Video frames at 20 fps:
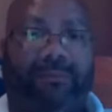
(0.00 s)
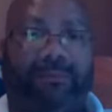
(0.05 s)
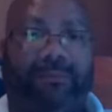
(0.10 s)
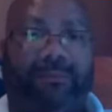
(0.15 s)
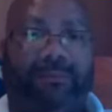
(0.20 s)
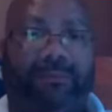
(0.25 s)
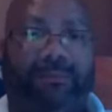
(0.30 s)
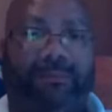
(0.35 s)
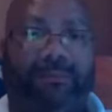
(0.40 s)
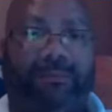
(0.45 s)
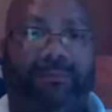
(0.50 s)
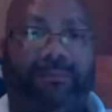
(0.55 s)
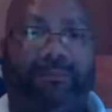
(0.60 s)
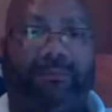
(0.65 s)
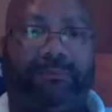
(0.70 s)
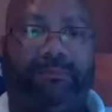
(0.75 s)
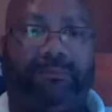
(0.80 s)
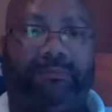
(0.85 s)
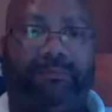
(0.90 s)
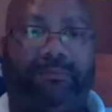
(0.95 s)

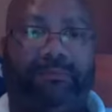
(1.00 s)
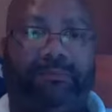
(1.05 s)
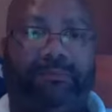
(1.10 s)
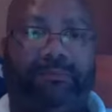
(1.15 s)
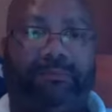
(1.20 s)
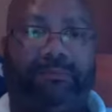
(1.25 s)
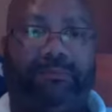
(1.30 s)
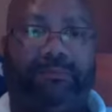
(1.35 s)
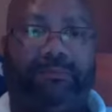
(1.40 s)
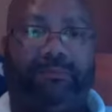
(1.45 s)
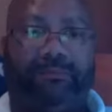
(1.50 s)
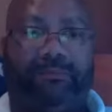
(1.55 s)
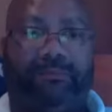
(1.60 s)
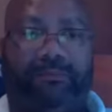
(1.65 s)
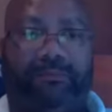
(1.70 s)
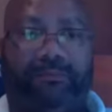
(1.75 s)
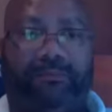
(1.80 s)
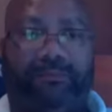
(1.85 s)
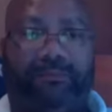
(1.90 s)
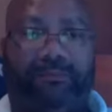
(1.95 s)

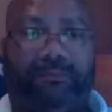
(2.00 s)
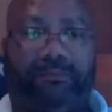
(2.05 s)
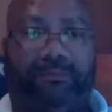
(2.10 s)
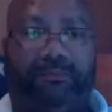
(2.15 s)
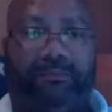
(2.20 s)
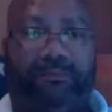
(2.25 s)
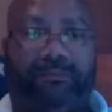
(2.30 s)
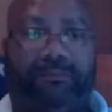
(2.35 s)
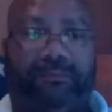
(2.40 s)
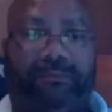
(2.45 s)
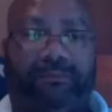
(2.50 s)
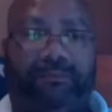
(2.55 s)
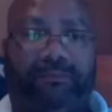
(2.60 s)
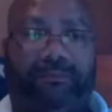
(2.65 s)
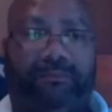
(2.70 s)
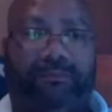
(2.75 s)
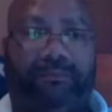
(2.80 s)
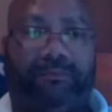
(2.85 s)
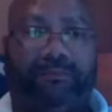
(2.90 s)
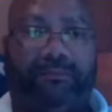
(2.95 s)

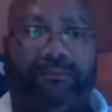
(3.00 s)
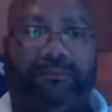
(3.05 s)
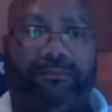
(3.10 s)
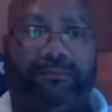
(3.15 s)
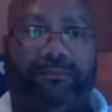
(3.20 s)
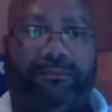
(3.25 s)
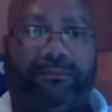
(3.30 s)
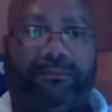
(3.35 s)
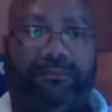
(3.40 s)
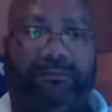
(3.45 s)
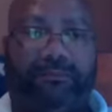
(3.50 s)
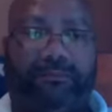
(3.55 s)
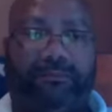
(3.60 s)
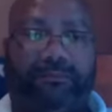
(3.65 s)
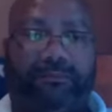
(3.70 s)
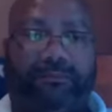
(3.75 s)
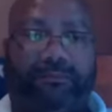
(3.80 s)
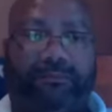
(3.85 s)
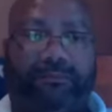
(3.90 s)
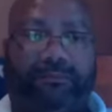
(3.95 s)

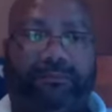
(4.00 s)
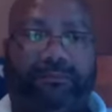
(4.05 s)
Nobody speaks.